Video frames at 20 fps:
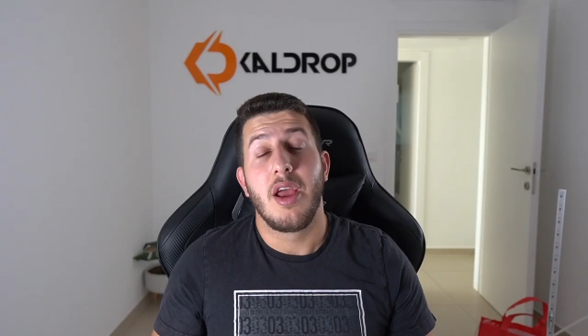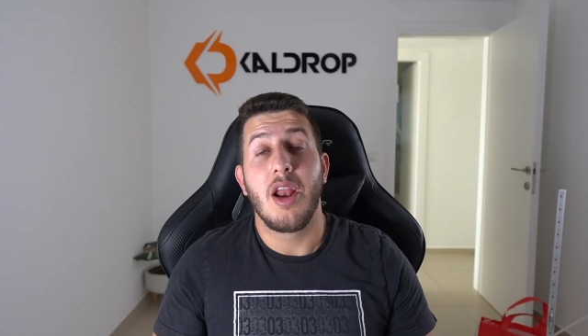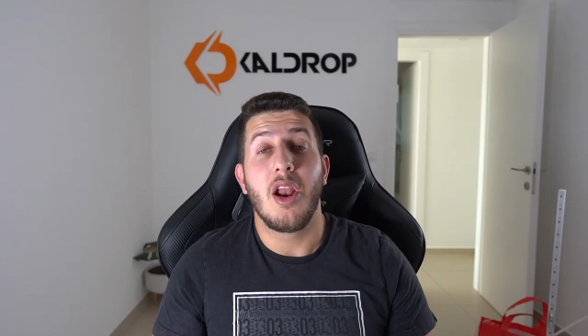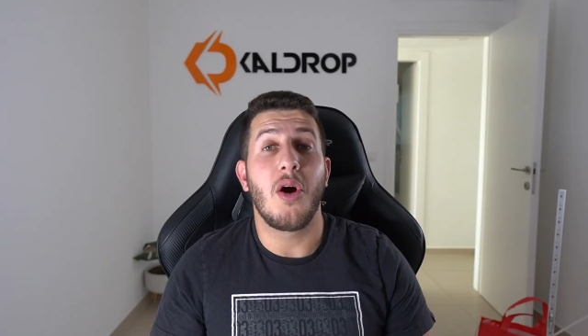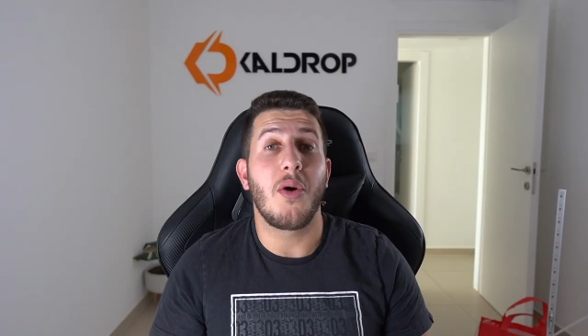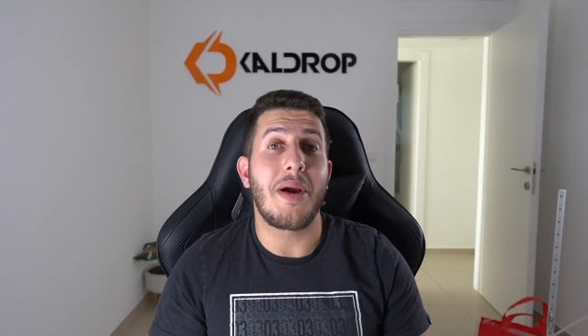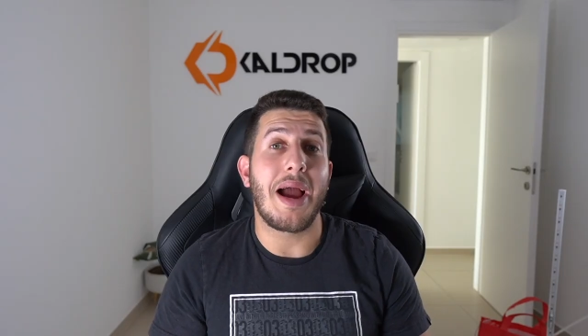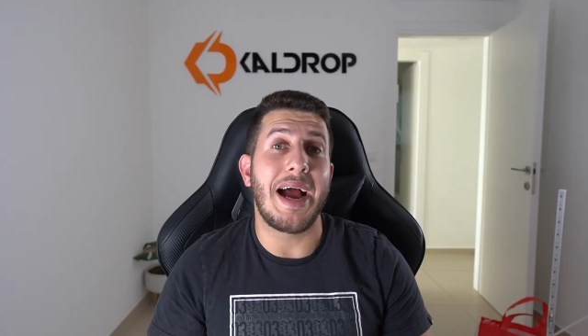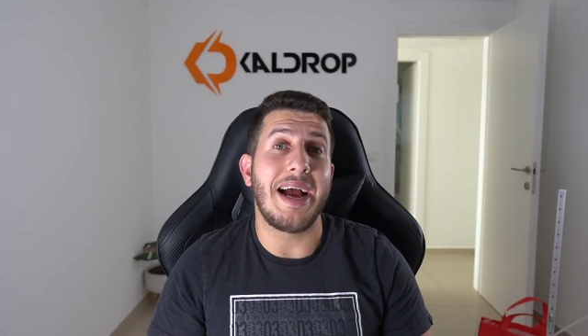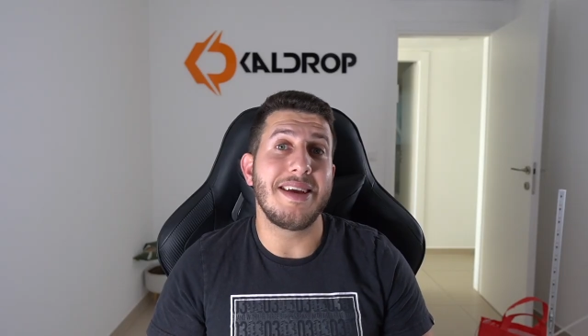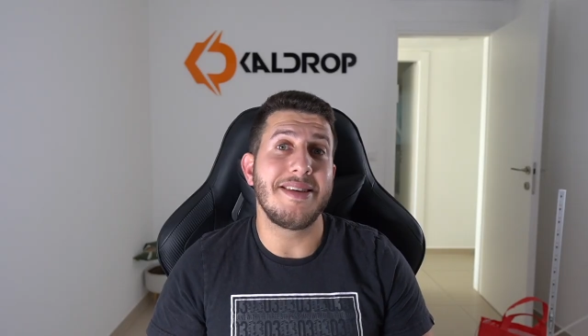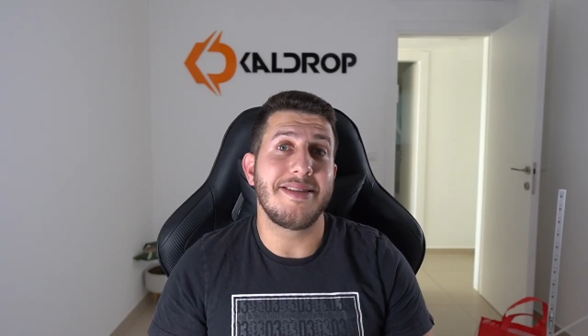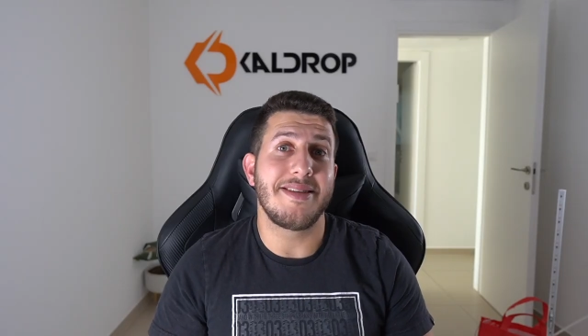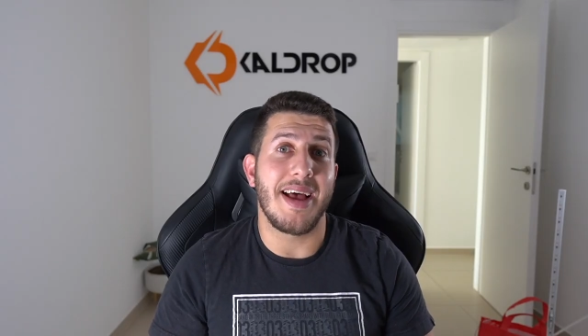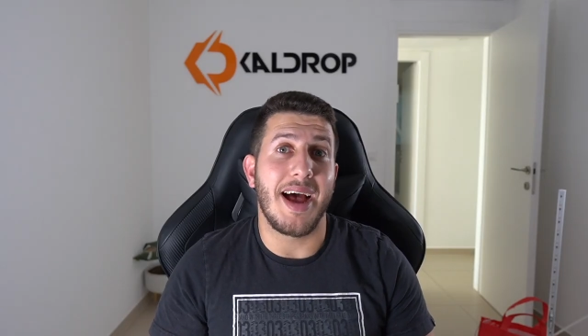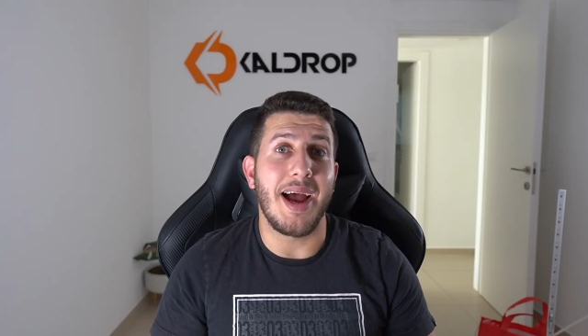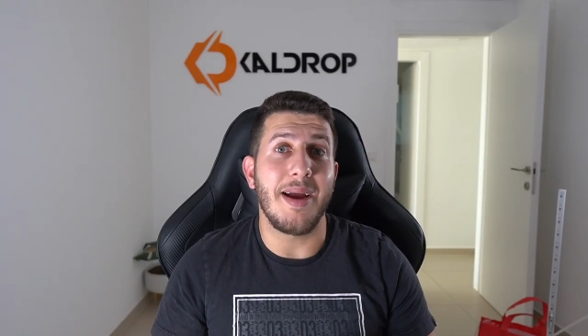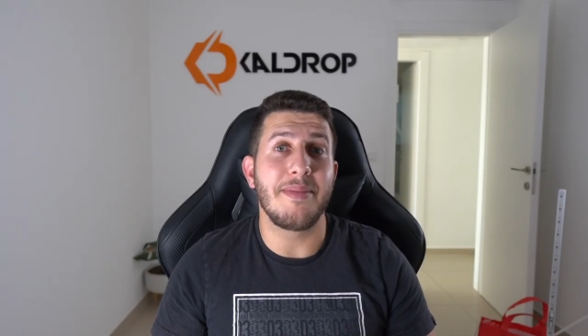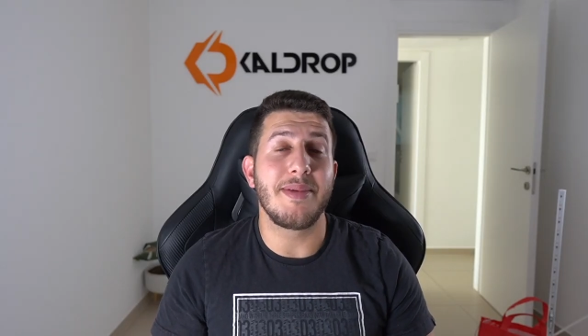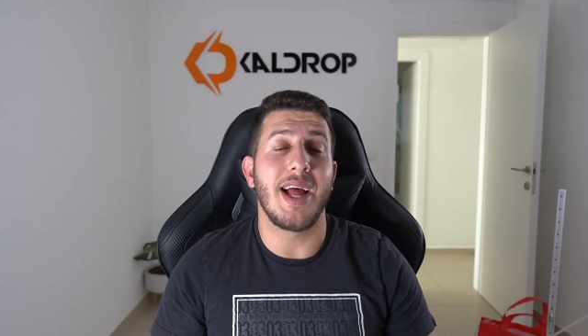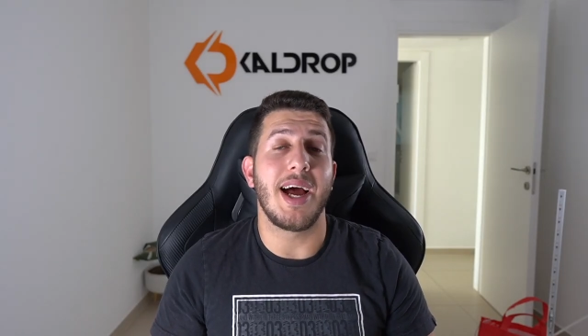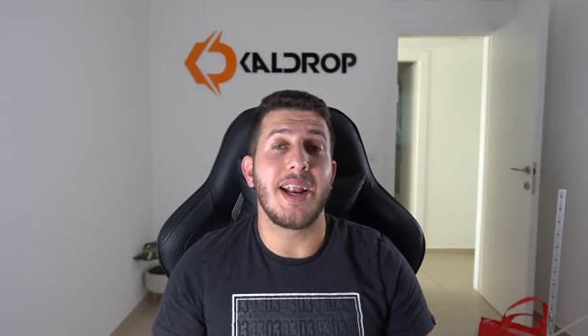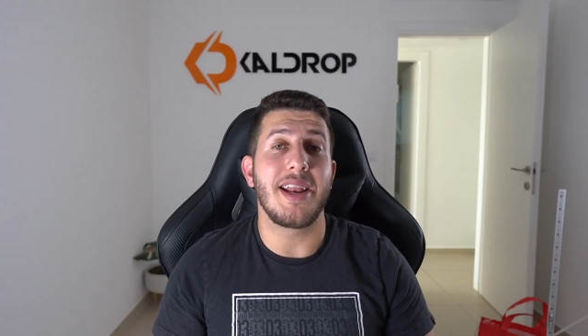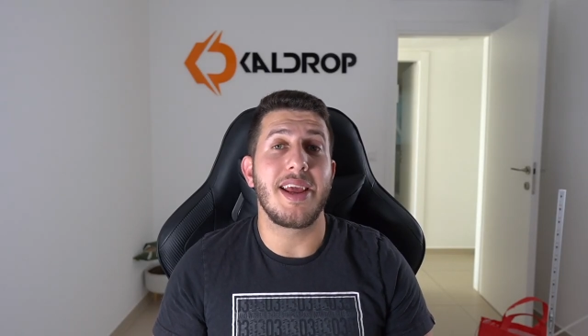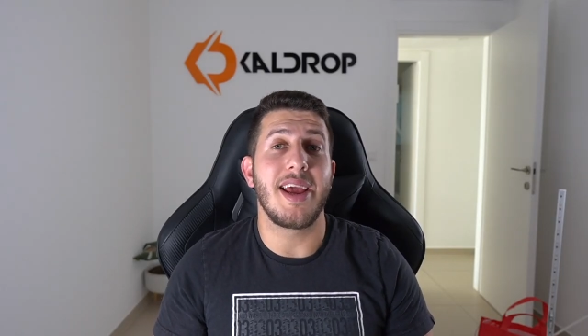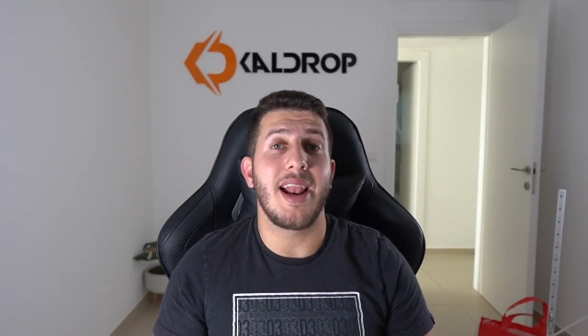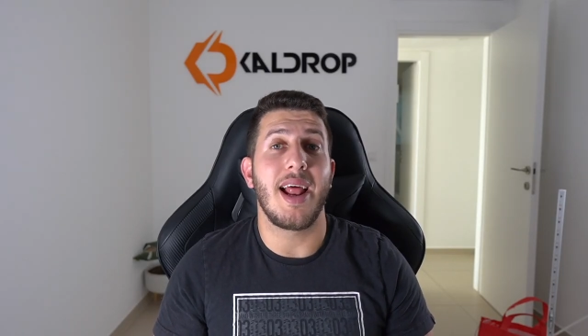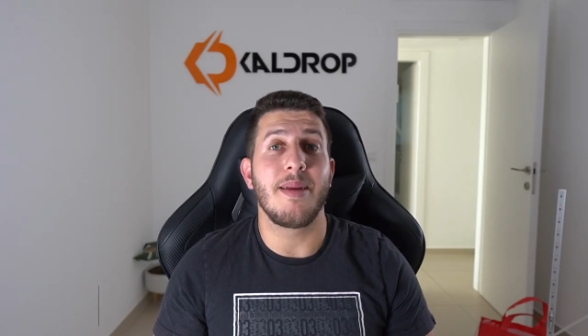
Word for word: Hello guys, I'm Daniel,